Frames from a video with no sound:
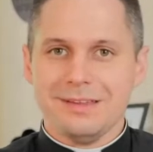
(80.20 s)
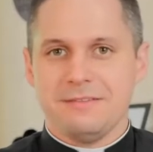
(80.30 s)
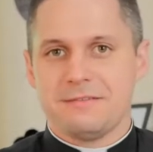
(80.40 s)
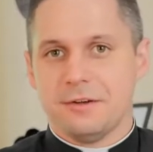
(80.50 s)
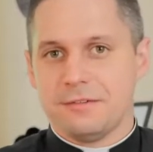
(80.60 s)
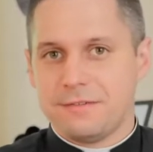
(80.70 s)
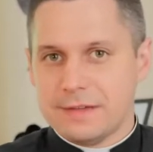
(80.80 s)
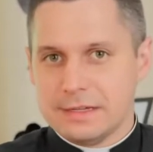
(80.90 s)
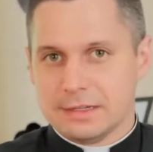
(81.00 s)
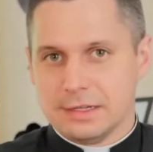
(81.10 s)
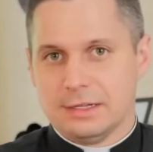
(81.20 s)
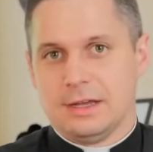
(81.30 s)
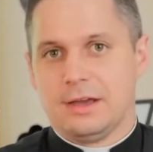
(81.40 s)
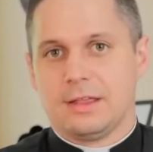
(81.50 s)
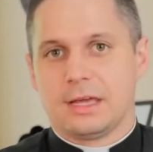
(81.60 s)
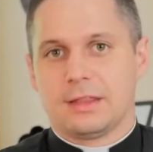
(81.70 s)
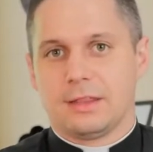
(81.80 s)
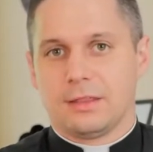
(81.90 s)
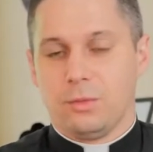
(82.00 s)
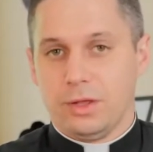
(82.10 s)
fulfill
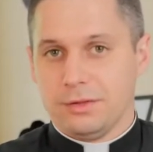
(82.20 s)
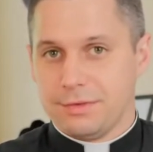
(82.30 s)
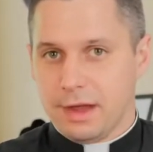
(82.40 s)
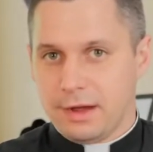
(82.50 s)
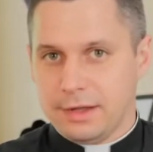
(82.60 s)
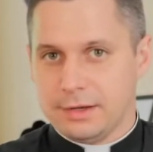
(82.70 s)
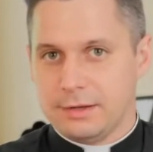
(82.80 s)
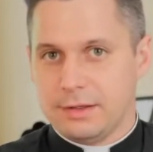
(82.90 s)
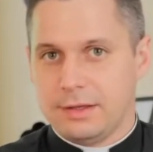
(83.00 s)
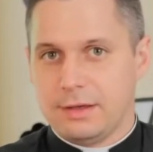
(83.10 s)
the will of God,